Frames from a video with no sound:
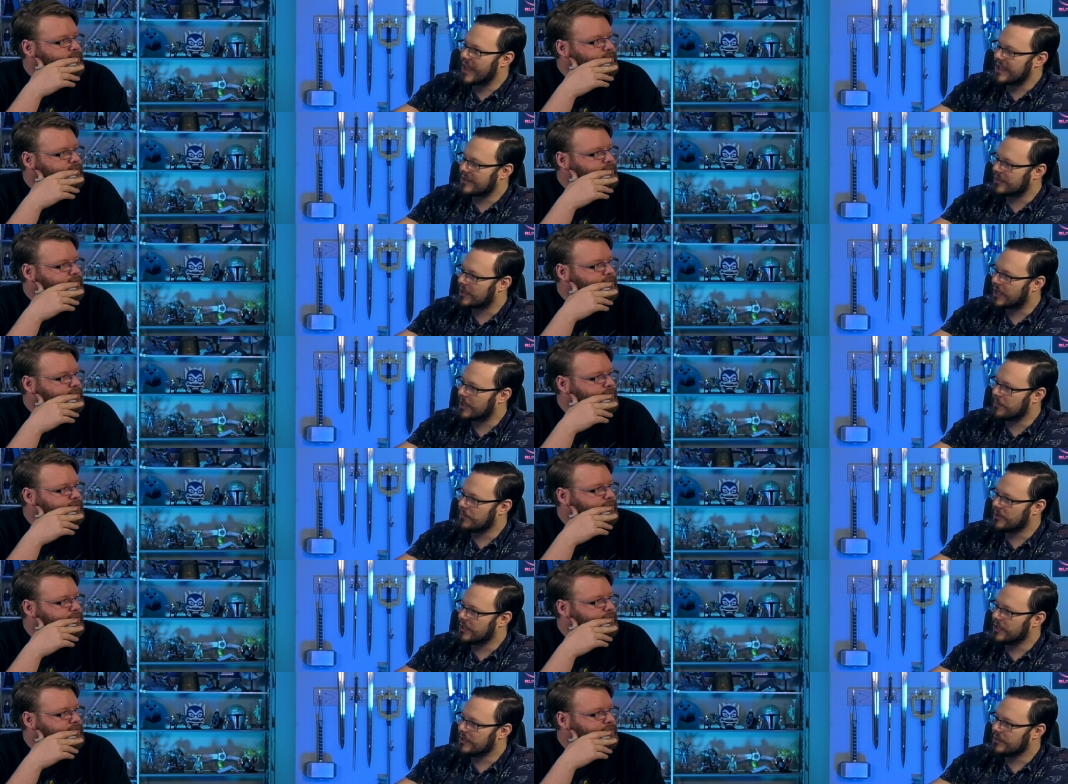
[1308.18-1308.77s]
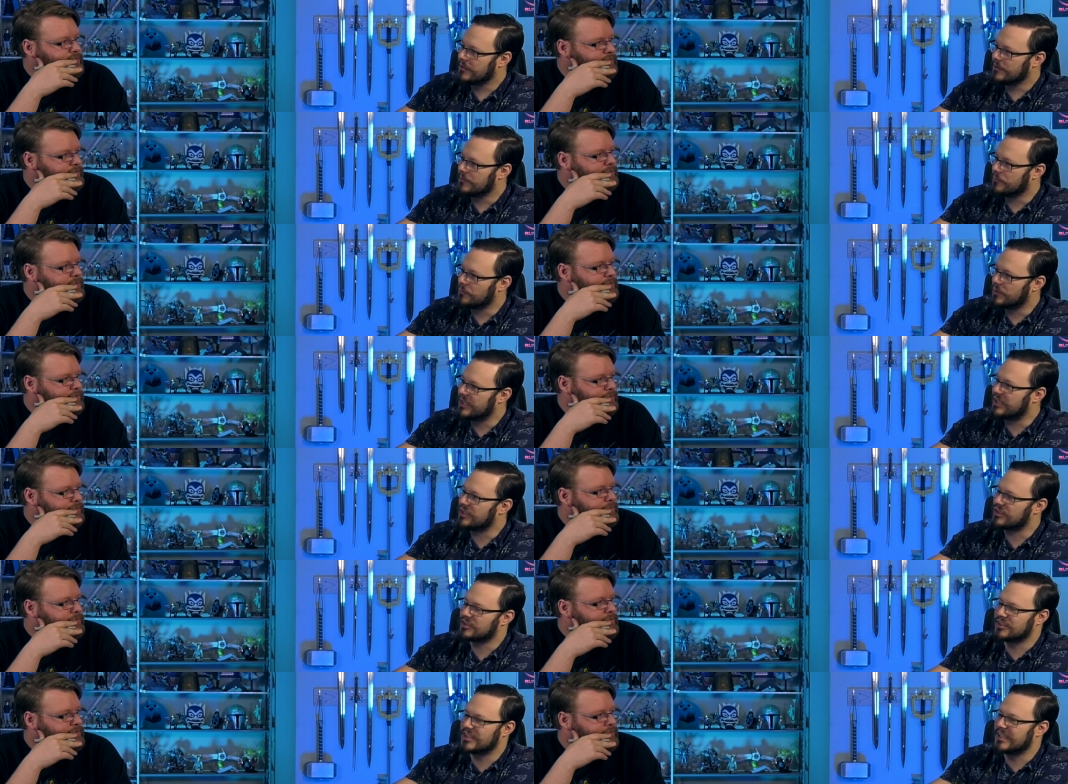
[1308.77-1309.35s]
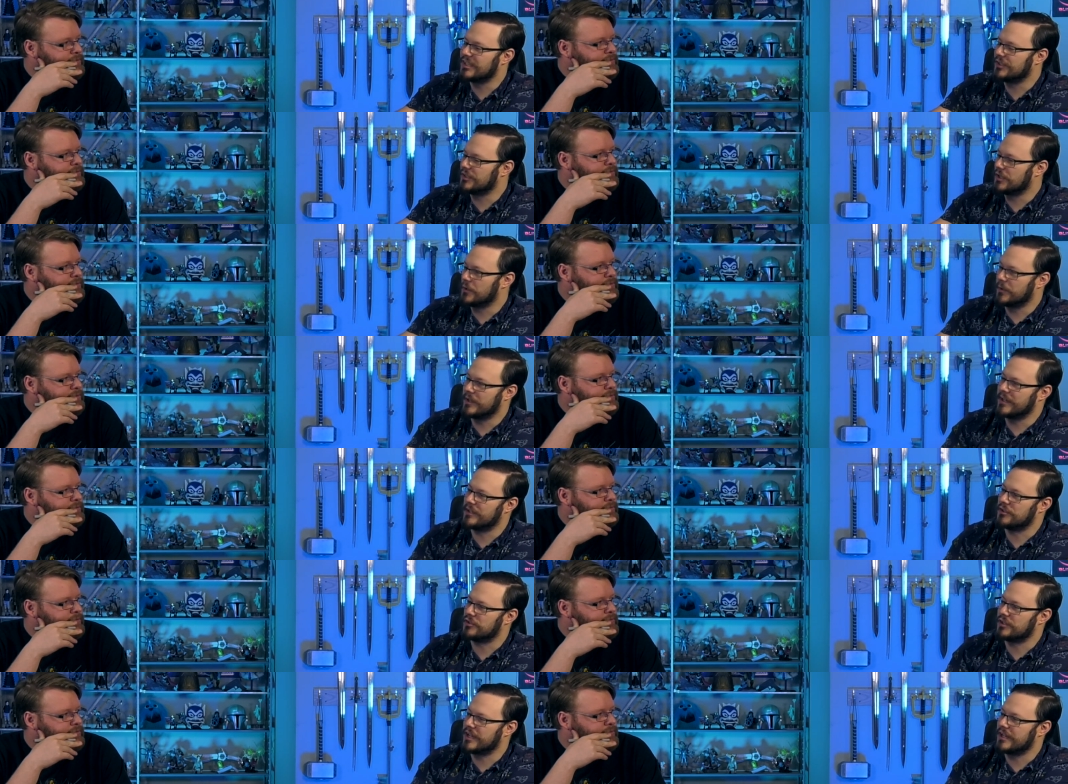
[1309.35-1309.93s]
Speaker 1: that timeline? We just didn't know it
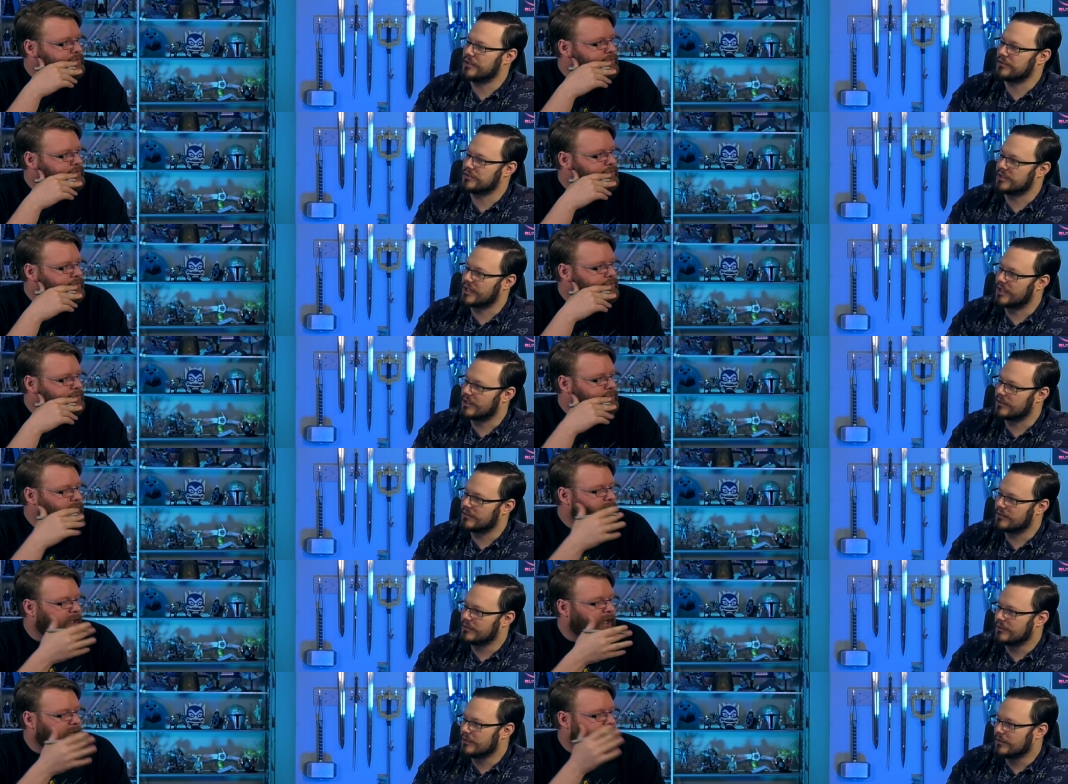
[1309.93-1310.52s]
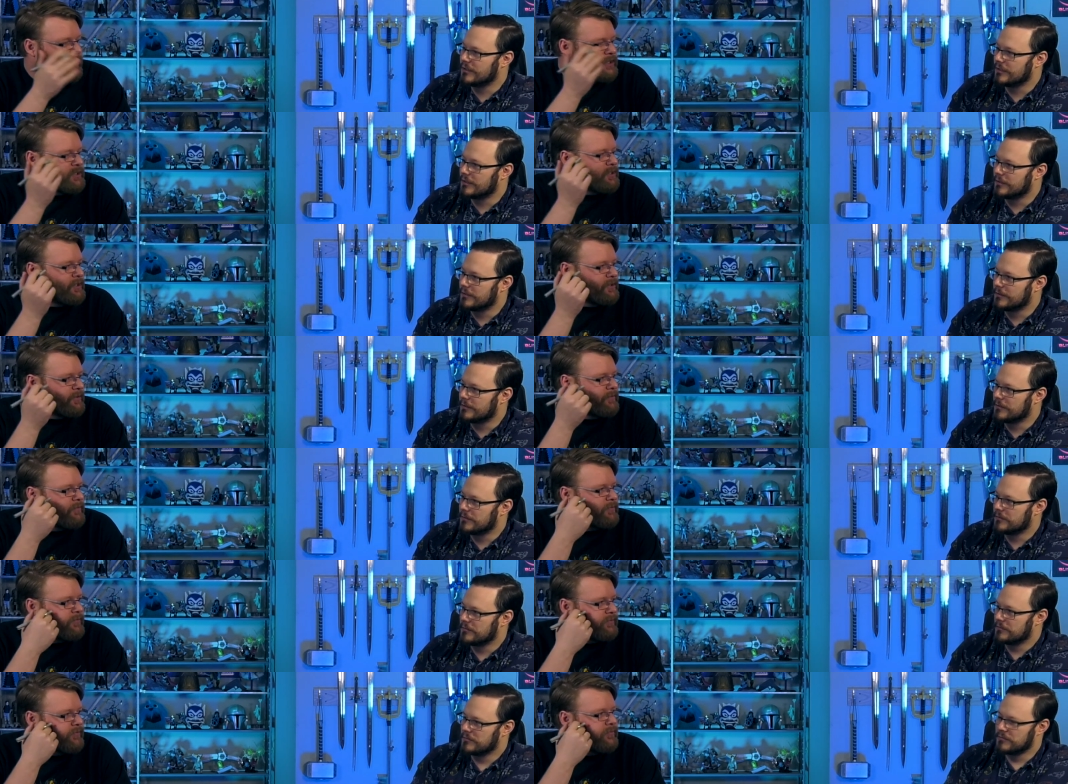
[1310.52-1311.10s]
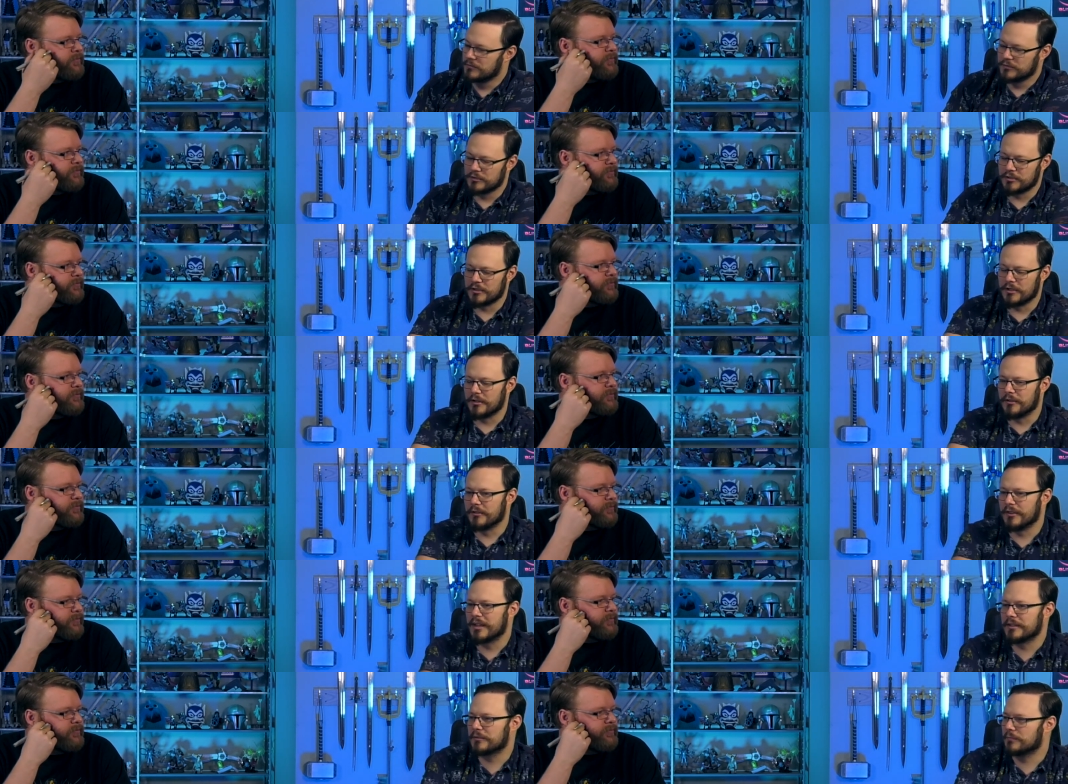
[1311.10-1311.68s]
had changed yet. I get you. So
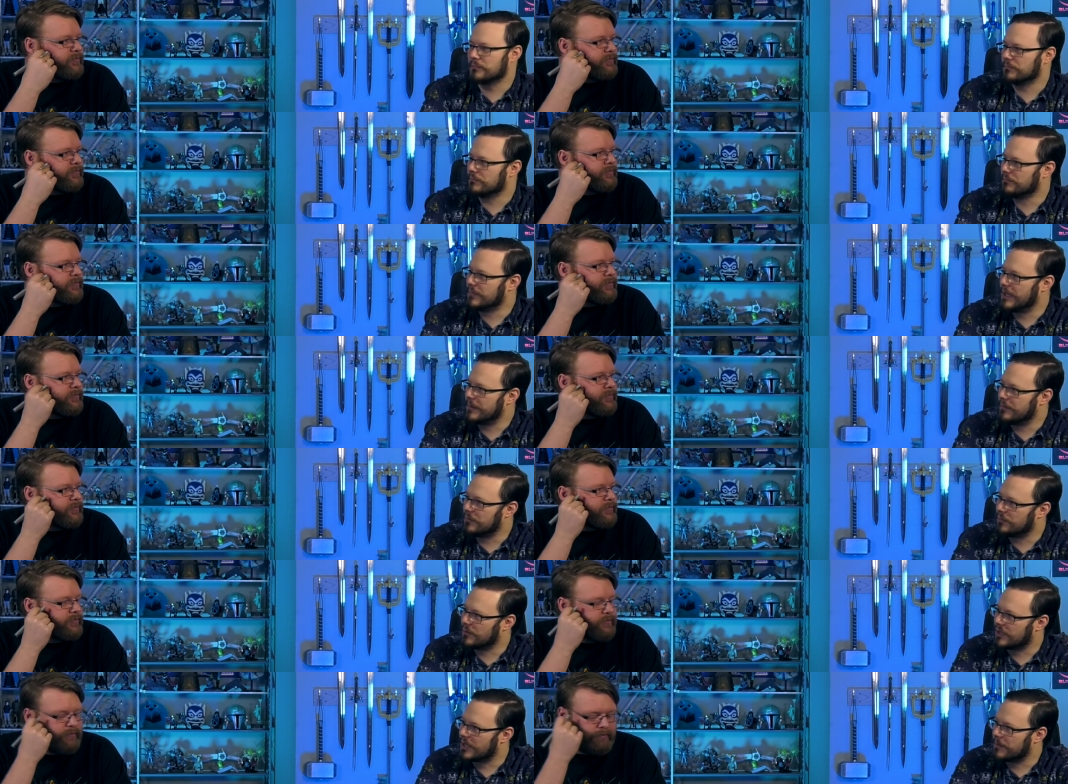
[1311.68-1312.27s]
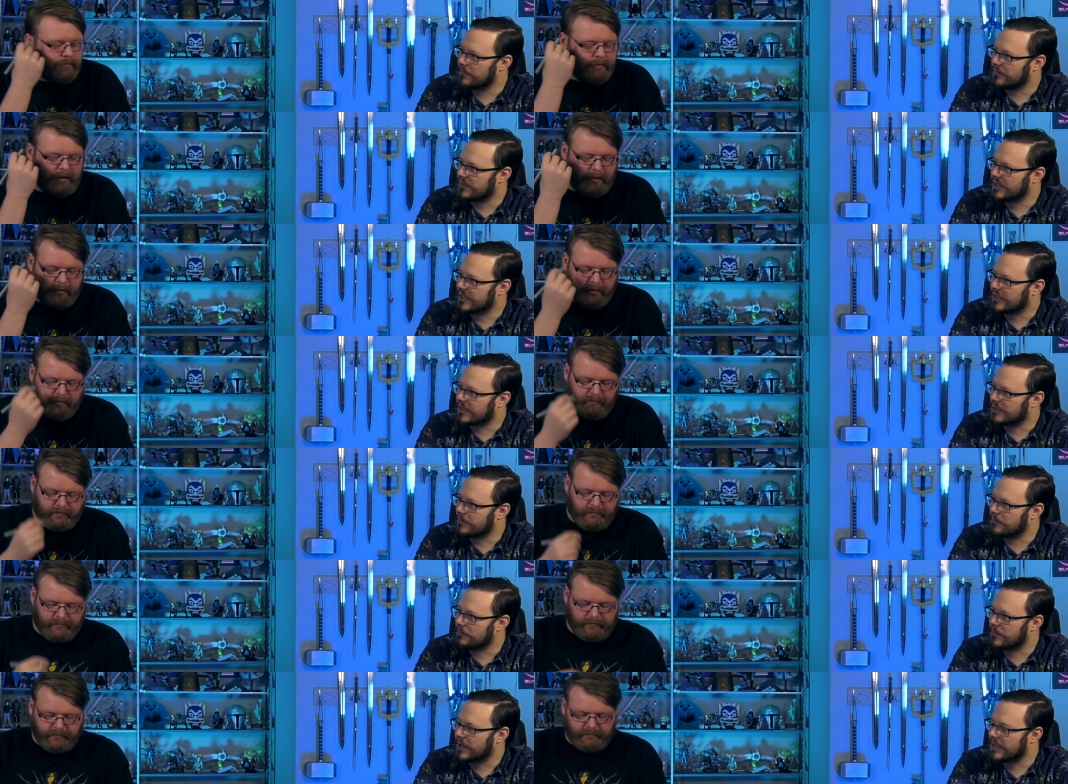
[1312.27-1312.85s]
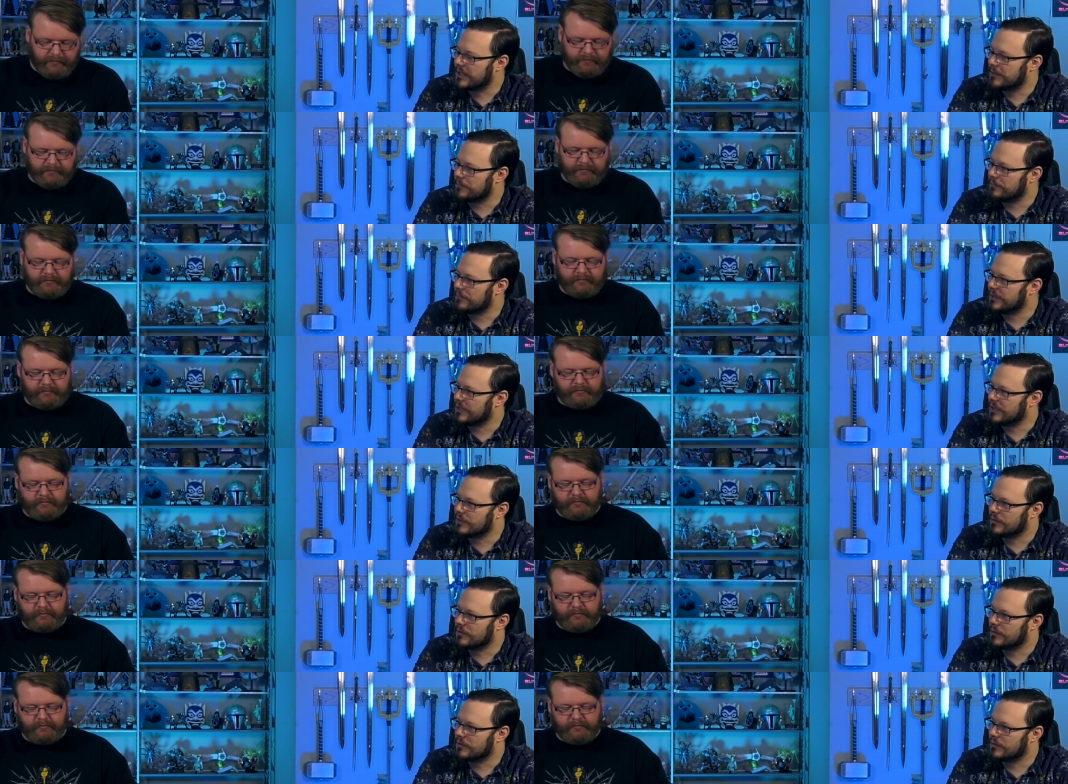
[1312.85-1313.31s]
that's maybe what I'm maybe. thinking might be